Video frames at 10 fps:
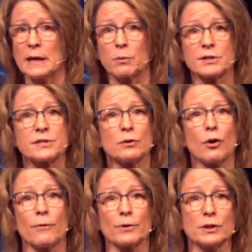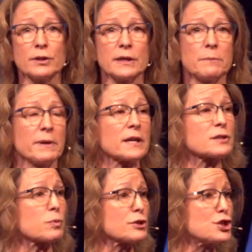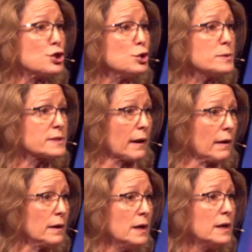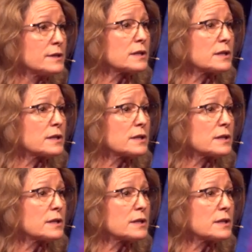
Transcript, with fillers: Now, we're still overlooking because we're choosing